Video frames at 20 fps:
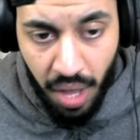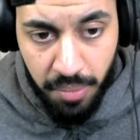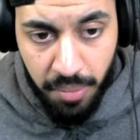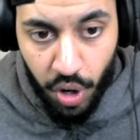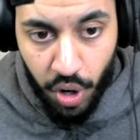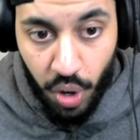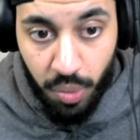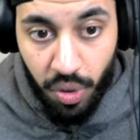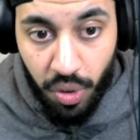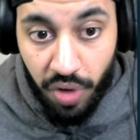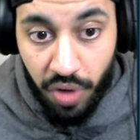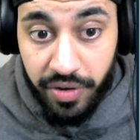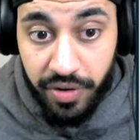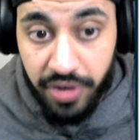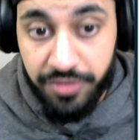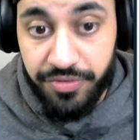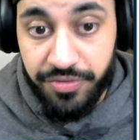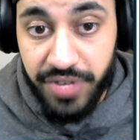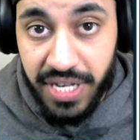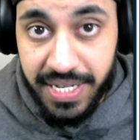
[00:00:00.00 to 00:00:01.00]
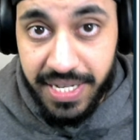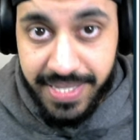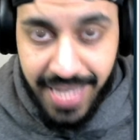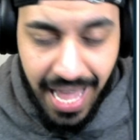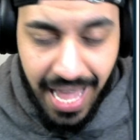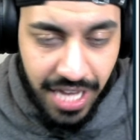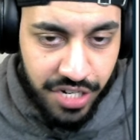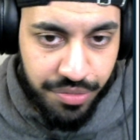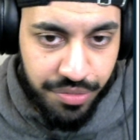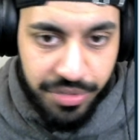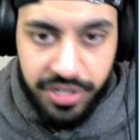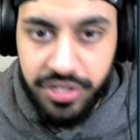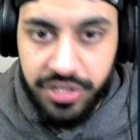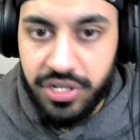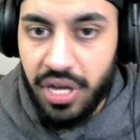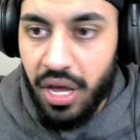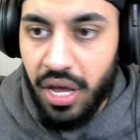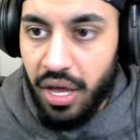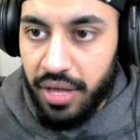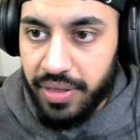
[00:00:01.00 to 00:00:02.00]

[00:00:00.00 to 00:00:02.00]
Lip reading: Modern Warfare free attachments,